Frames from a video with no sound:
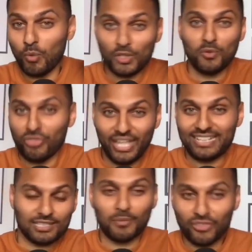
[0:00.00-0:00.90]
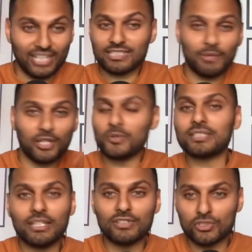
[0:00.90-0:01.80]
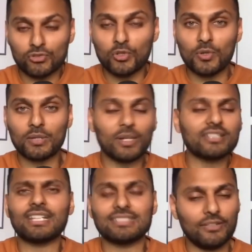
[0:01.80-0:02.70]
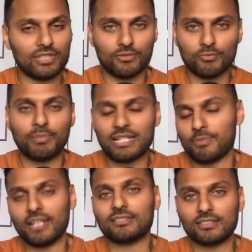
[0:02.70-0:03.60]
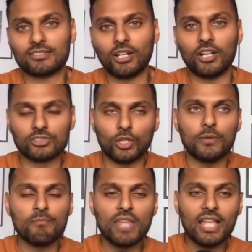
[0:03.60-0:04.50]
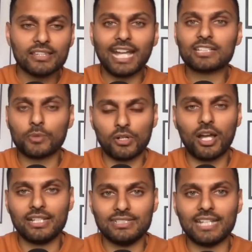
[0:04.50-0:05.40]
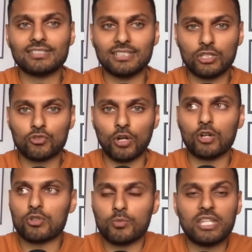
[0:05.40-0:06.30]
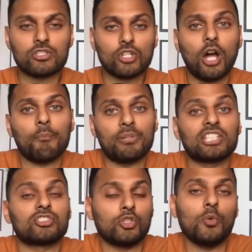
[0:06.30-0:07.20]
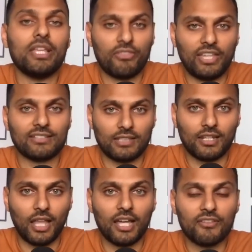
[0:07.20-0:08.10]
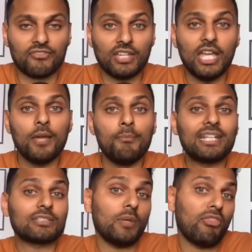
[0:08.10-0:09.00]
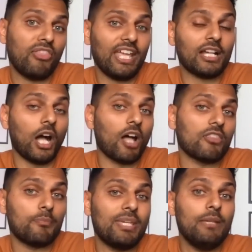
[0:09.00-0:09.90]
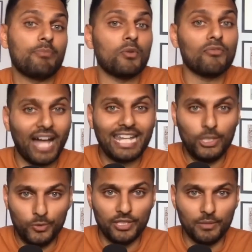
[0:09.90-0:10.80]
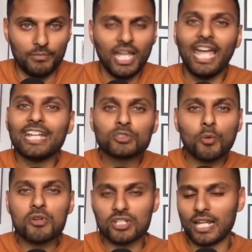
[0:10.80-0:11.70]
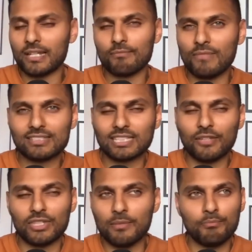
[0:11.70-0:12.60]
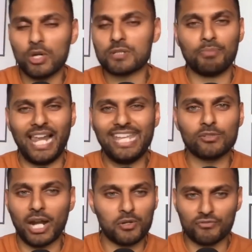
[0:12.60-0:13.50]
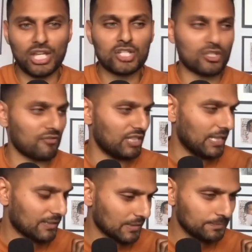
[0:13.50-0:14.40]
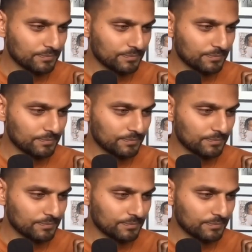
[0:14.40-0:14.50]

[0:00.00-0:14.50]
what you think someone thinks about you is even true, and whether that's even the best place to start? So that's where our identity struggles. We start pursuing things in life because we think other people value them. It's almost like, let's think of the most playground version of this.